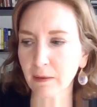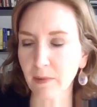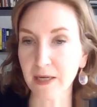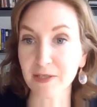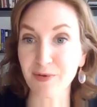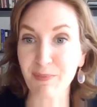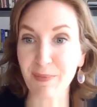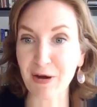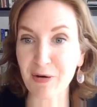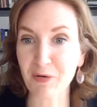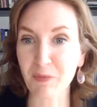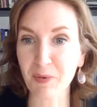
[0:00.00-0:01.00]
ends with my
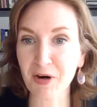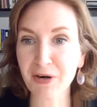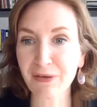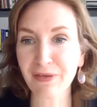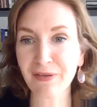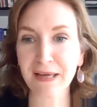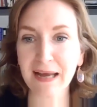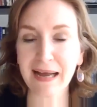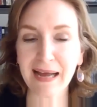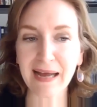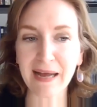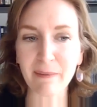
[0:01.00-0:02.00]
own birth.
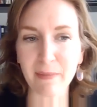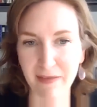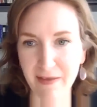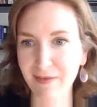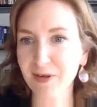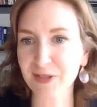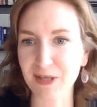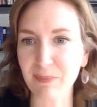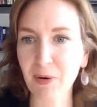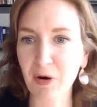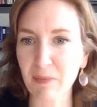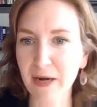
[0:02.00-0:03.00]
And then there's the
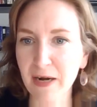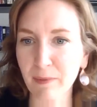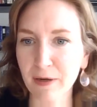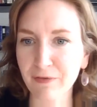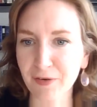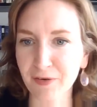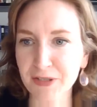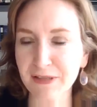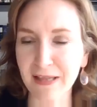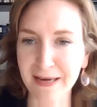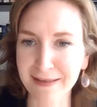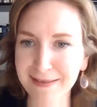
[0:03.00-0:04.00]
poem that I read first,
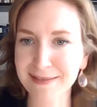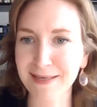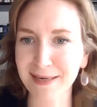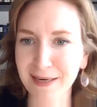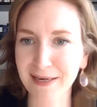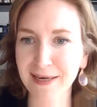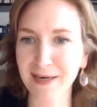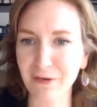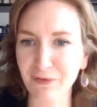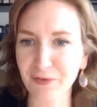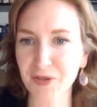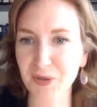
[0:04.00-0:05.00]
Light, that's like a kind of
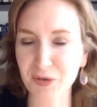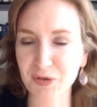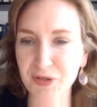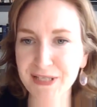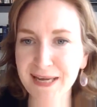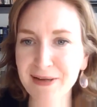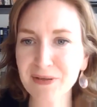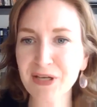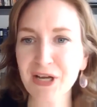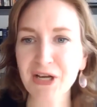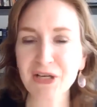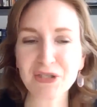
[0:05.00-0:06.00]
first ultrasound.
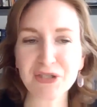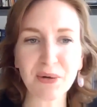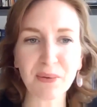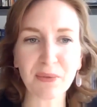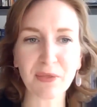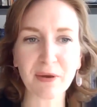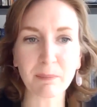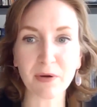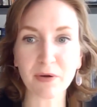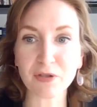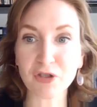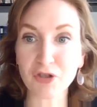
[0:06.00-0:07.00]
So the
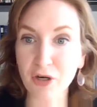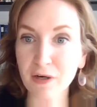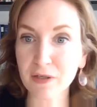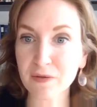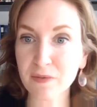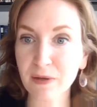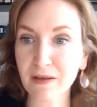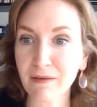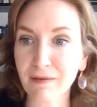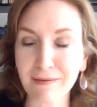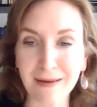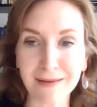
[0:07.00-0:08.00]
book starts with
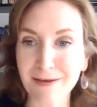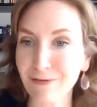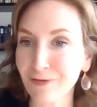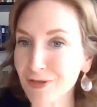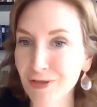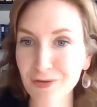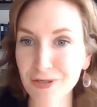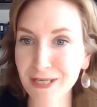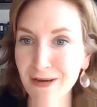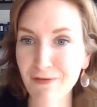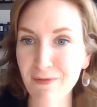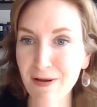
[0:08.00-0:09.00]
like the first
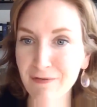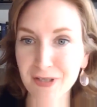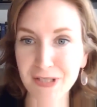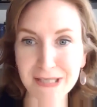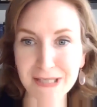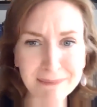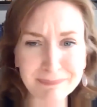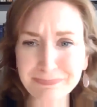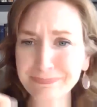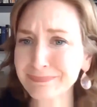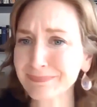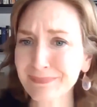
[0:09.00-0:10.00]
ultrasound for my first son,
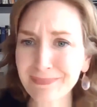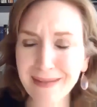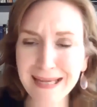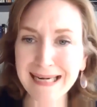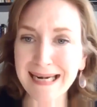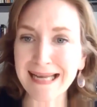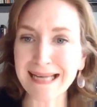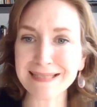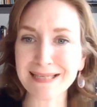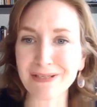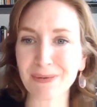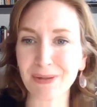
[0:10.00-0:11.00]
and it ends,
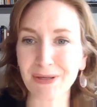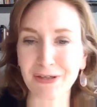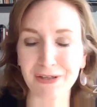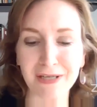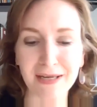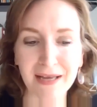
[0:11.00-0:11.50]
as you heard,